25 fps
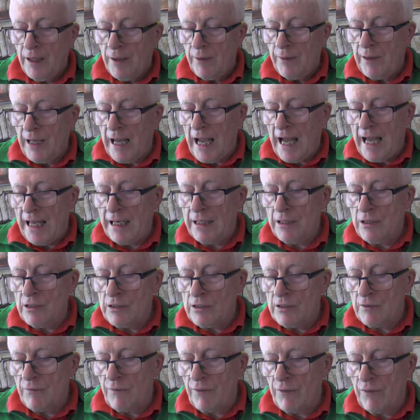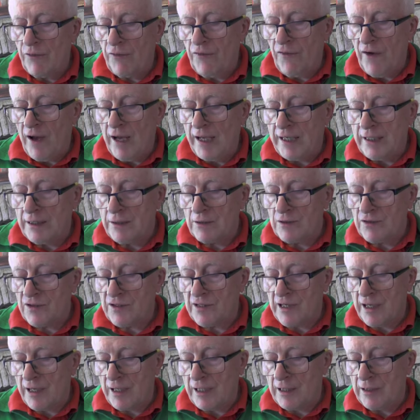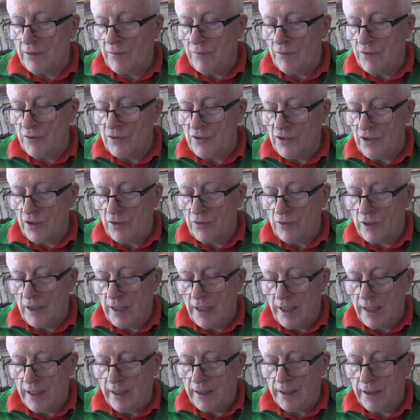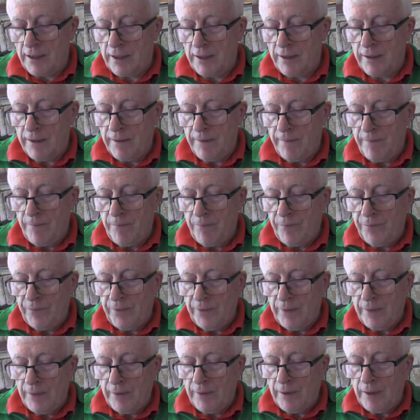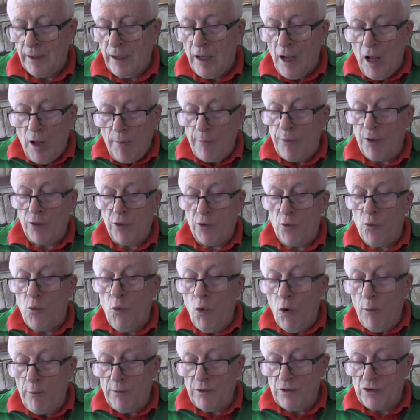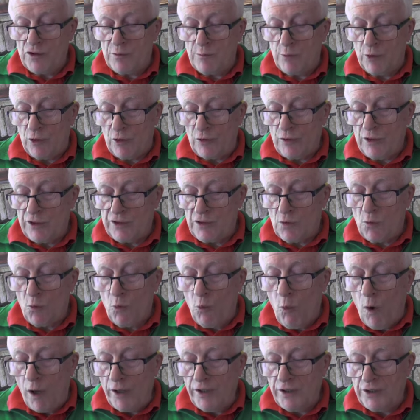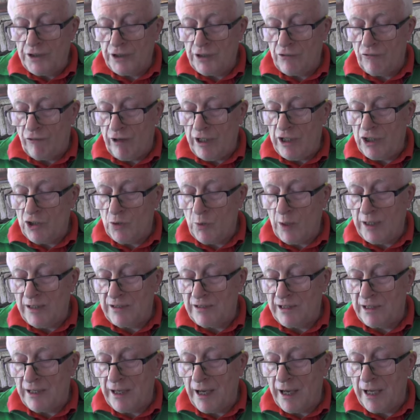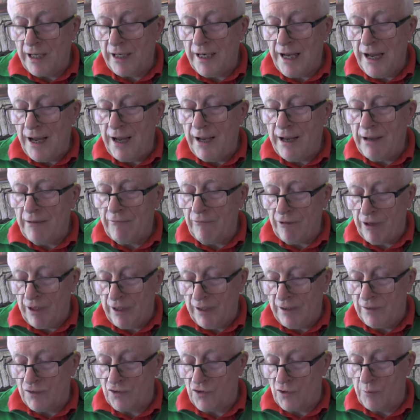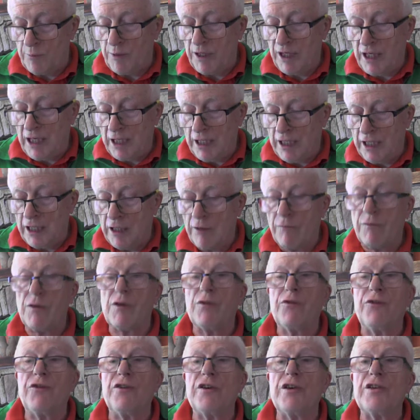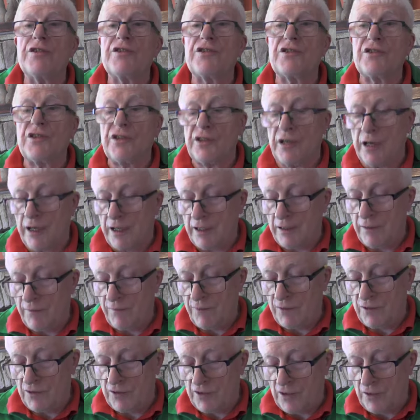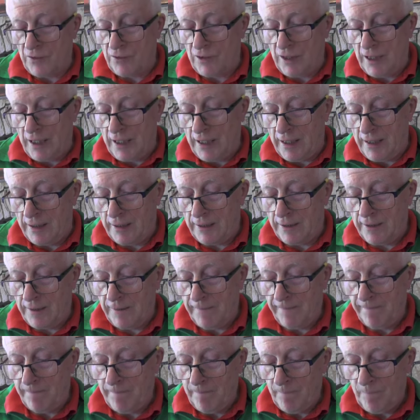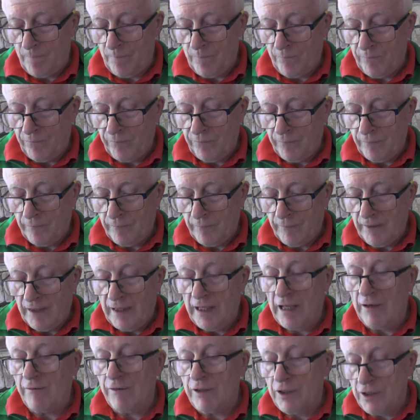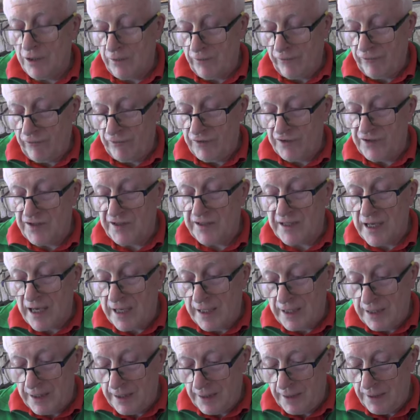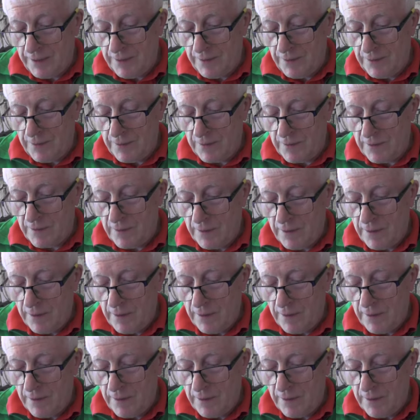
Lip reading: the end of the final sign of the zodiac. But the woman's moon is at 1 degree 29 Aries, the beginning of the first sign of the zodiac. They're in different signs.